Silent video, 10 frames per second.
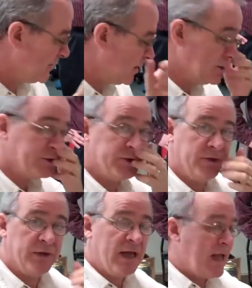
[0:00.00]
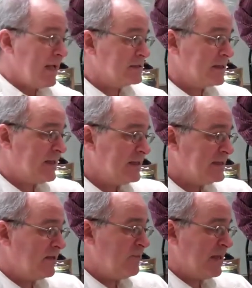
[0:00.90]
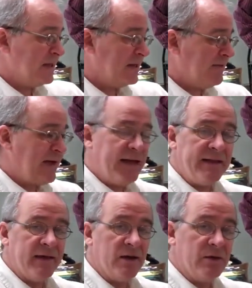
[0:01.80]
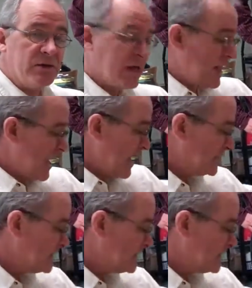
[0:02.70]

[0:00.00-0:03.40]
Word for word: and longitude. And so the kids have been defining those and